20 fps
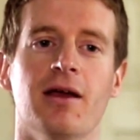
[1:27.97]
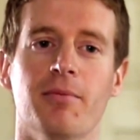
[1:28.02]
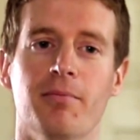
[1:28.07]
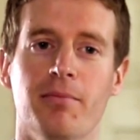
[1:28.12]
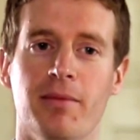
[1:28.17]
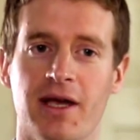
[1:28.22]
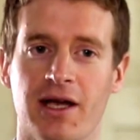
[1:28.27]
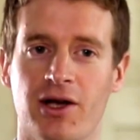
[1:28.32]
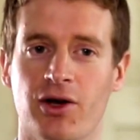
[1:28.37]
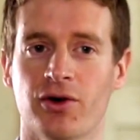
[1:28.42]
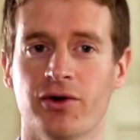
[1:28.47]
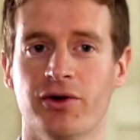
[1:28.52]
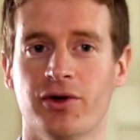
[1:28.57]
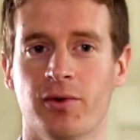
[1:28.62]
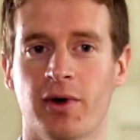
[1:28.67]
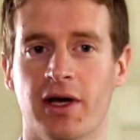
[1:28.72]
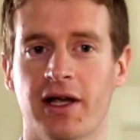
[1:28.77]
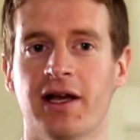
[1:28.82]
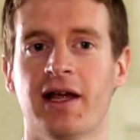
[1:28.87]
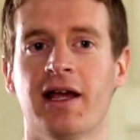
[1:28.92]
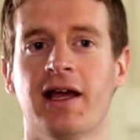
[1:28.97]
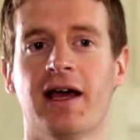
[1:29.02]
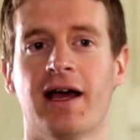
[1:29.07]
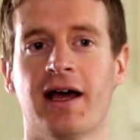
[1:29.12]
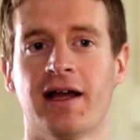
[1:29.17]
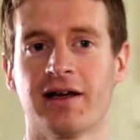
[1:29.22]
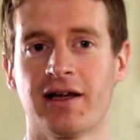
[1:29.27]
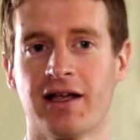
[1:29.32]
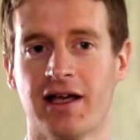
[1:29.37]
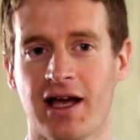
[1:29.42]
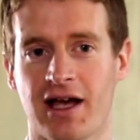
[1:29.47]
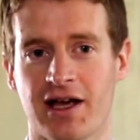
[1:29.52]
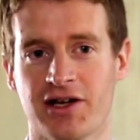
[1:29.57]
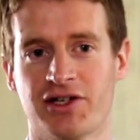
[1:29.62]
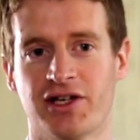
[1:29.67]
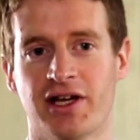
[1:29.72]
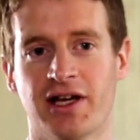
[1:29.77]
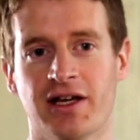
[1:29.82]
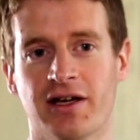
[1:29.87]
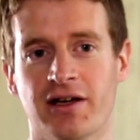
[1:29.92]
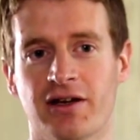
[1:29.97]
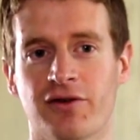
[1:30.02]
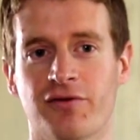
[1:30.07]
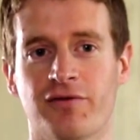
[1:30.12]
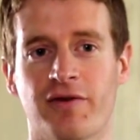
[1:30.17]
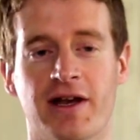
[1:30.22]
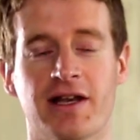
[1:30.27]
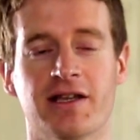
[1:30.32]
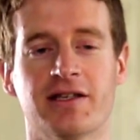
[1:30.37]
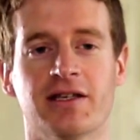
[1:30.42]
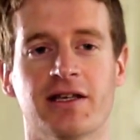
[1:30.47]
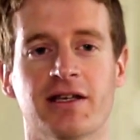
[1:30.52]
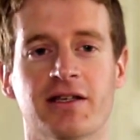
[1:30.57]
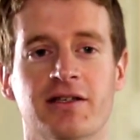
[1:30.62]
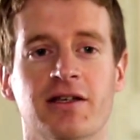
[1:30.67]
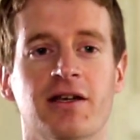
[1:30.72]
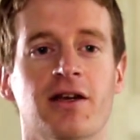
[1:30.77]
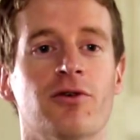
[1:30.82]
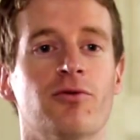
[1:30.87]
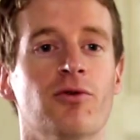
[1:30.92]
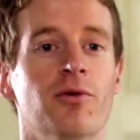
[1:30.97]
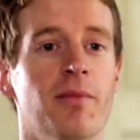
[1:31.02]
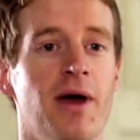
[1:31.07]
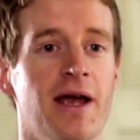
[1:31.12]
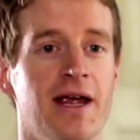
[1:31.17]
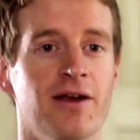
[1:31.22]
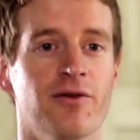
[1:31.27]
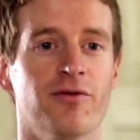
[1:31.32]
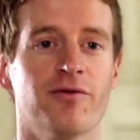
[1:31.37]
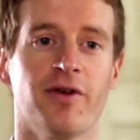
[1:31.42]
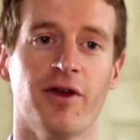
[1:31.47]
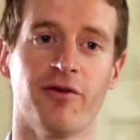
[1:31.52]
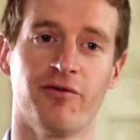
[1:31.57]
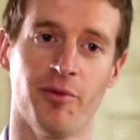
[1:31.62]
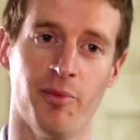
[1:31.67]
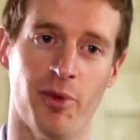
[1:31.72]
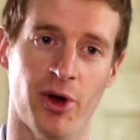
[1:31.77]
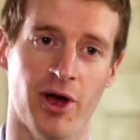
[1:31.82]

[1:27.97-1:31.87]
mere conduit, and caching defences remain fit for